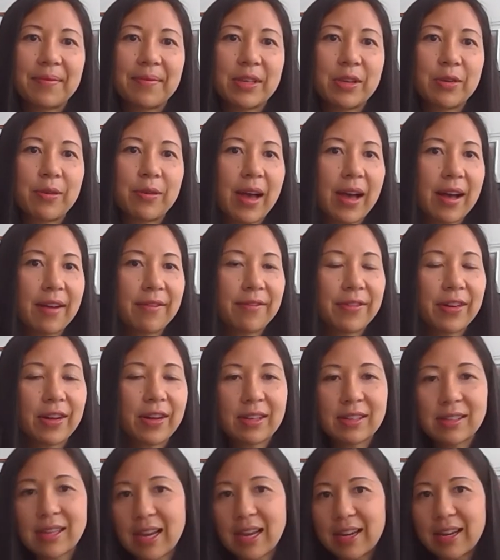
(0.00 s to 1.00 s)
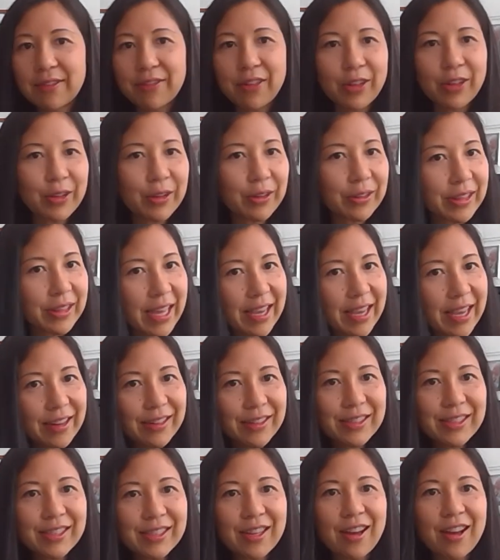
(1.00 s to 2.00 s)
You have kind of all your
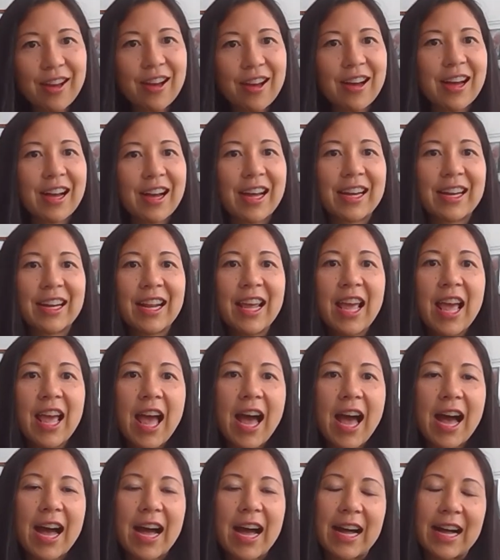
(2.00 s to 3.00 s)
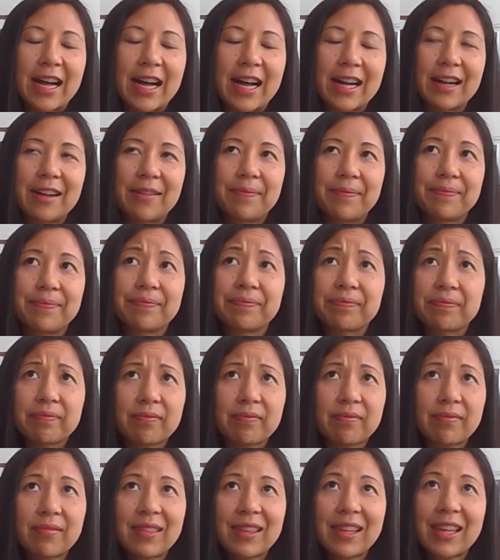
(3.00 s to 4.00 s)
layers on, and
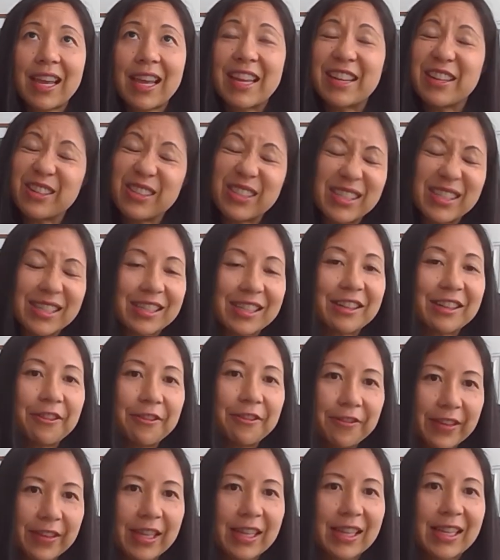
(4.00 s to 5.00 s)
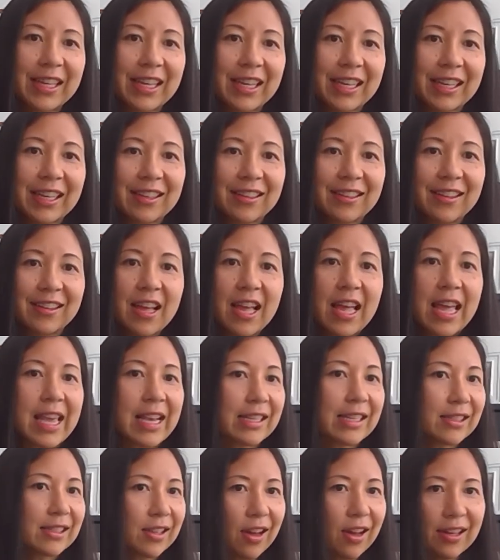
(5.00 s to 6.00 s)
you're still feeling
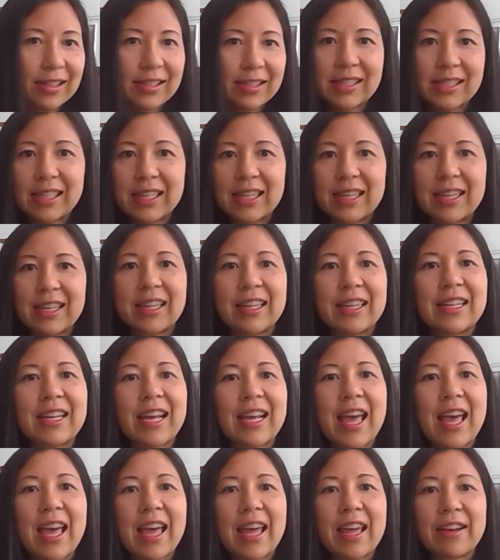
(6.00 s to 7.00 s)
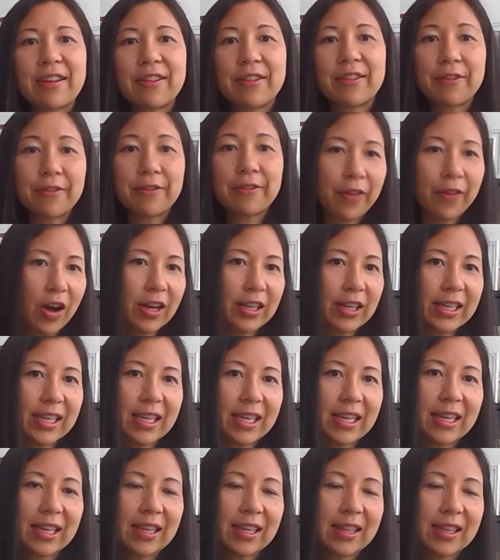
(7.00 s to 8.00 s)
exhausted and
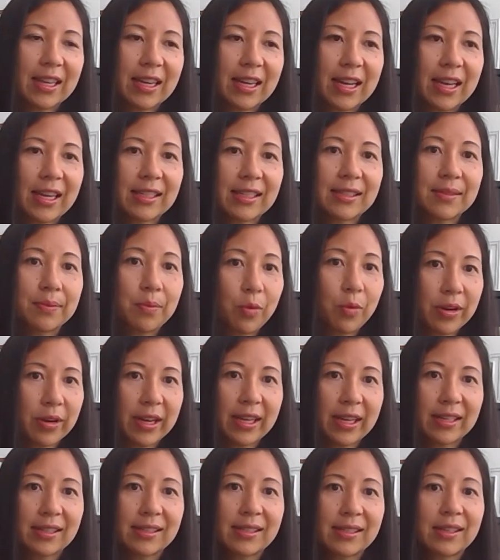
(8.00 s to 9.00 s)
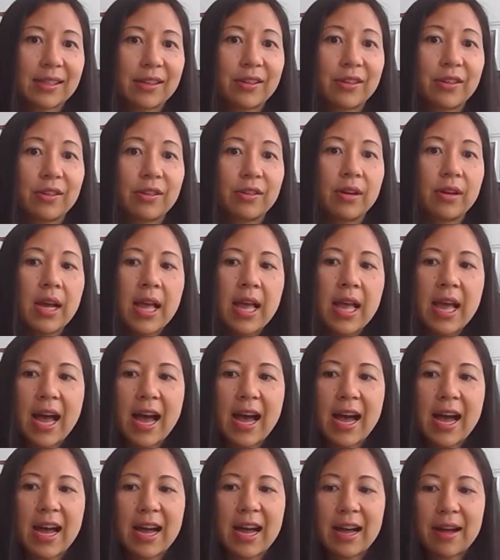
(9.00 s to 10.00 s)
foggy the next morning. So
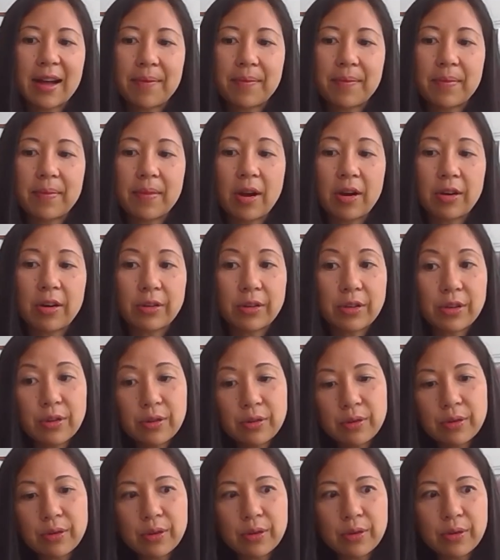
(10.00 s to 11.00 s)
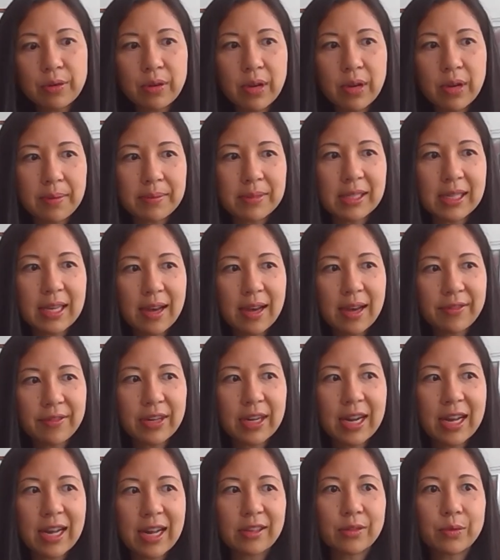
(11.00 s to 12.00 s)
our youth who come to
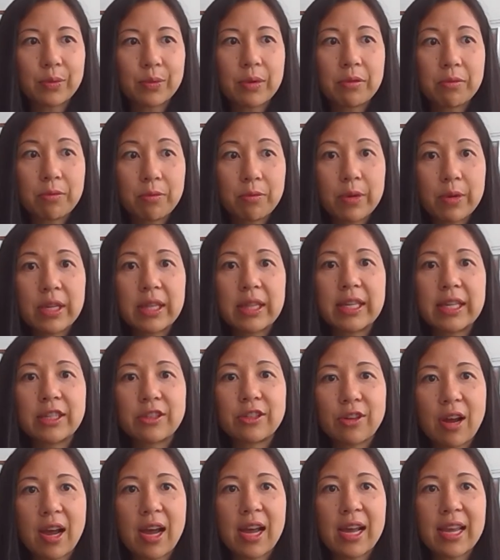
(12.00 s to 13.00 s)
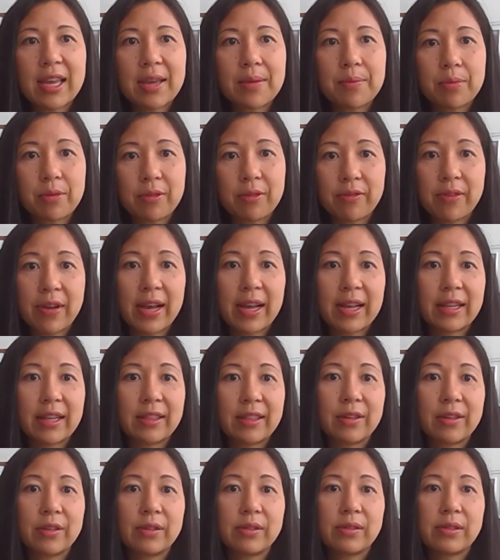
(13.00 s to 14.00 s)
Covenant House, we really try and
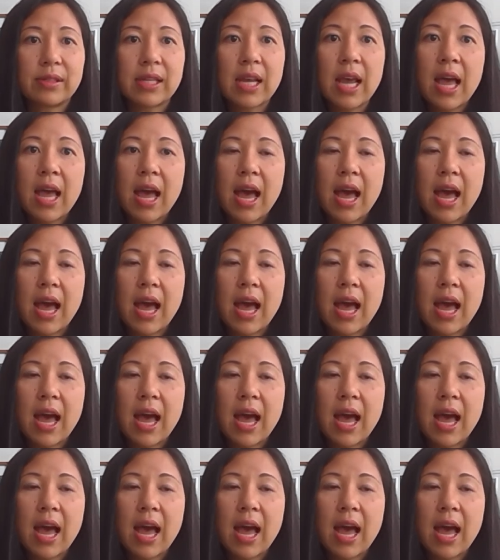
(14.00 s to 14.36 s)
provide those